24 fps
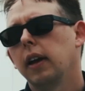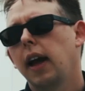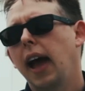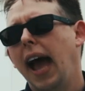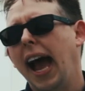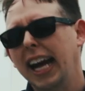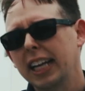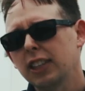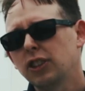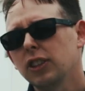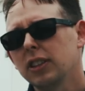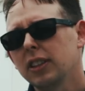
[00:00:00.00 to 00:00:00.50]

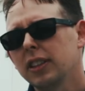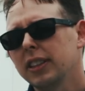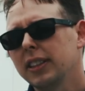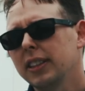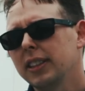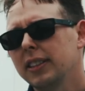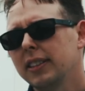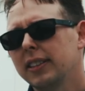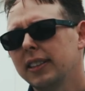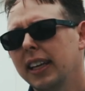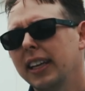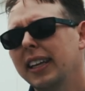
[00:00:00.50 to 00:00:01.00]

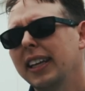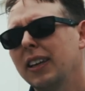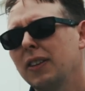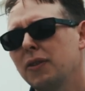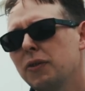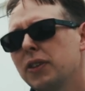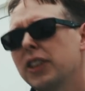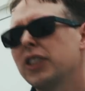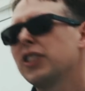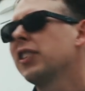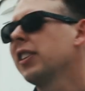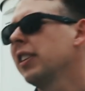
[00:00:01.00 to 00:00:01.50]
actually
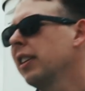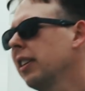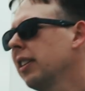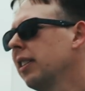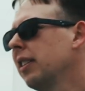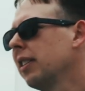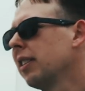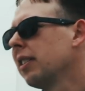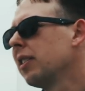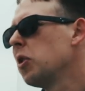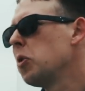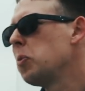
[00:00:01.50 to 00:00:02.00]
getting
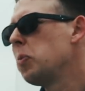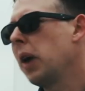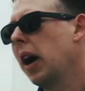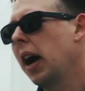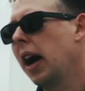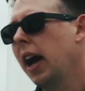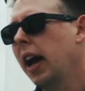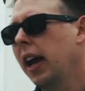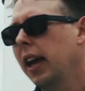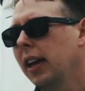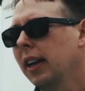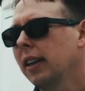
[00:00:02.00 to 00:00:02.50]
visited
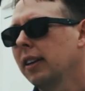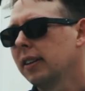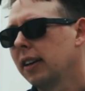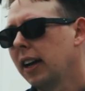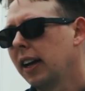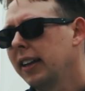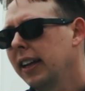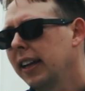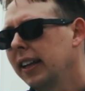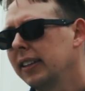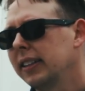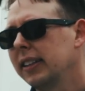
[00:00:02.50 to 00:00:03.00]
by
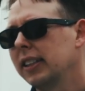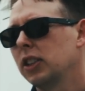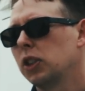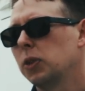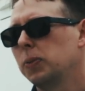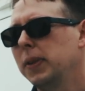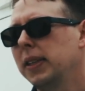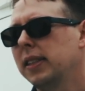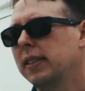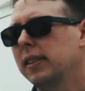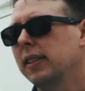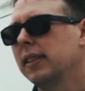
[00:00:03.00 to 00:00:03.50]
an alien
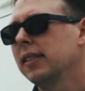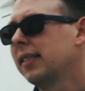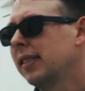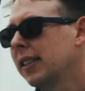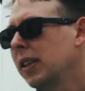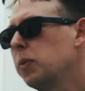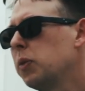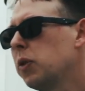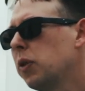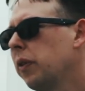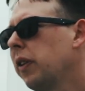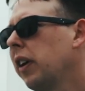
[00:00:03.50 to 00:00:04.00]
species
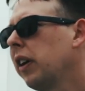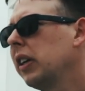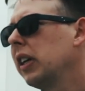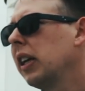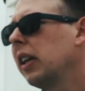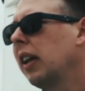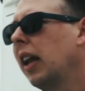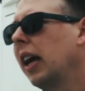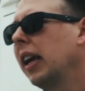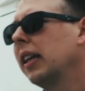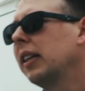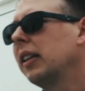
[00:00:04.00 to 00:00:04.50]
seems very
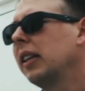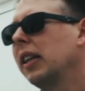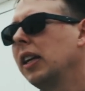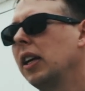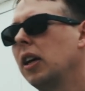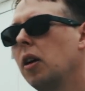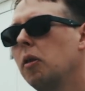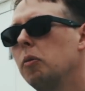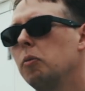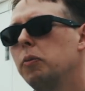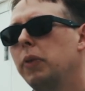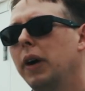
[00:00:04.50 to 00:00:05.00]
unlikely,
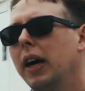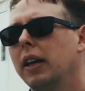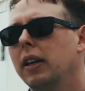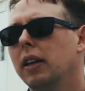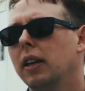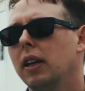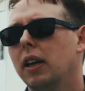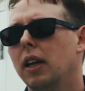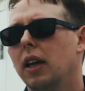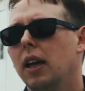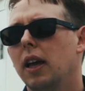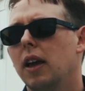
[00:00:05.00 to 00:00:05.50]
but
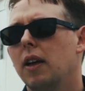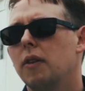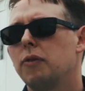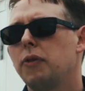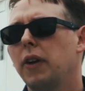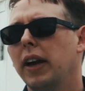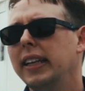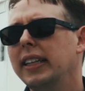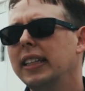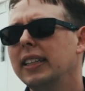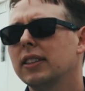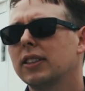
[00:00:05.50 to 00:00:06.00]

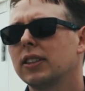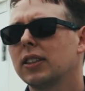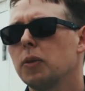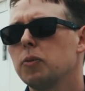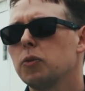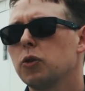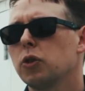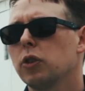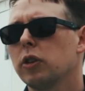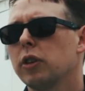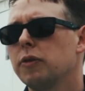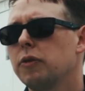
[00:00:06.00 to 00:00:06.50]
finding some
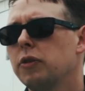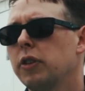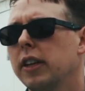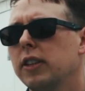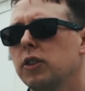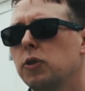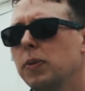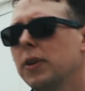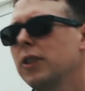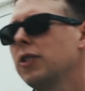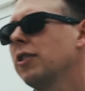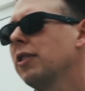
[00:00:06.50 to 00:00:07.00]
sort of
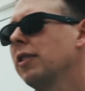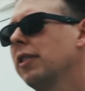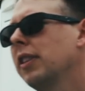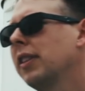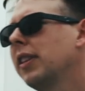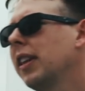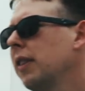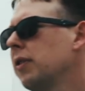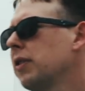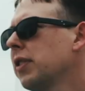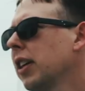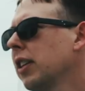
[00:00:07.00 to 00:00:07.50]
transmission
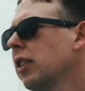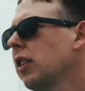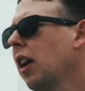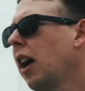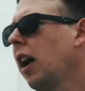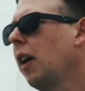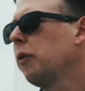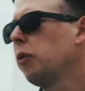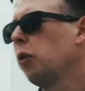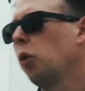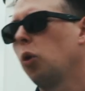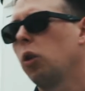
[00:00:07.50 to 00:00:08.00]
that they've sent
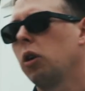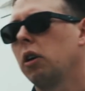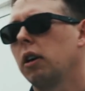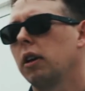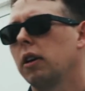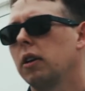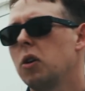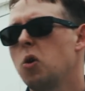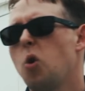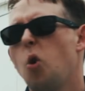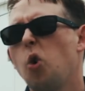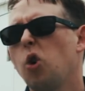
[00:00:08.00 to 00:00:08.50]
off
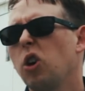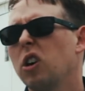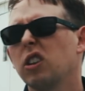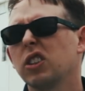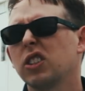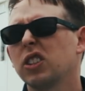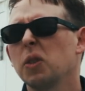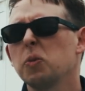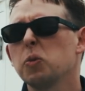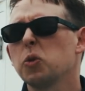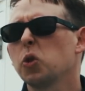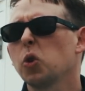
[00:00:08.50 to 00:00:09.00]
or
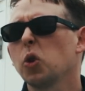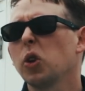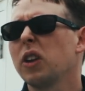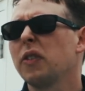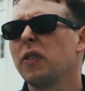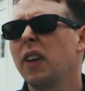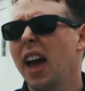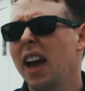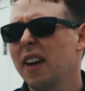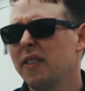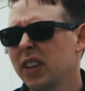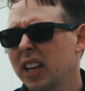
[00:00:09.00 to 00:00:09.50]
some sort
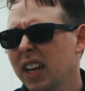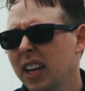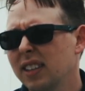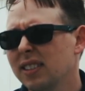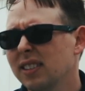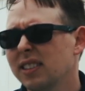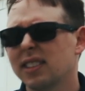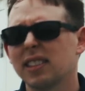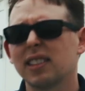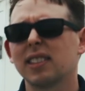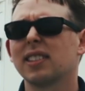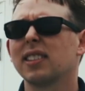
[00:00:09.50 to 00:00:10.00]
of
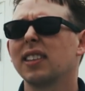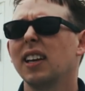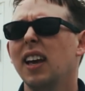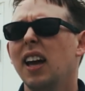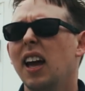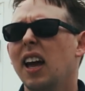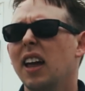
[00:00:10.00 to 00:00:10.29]
evidence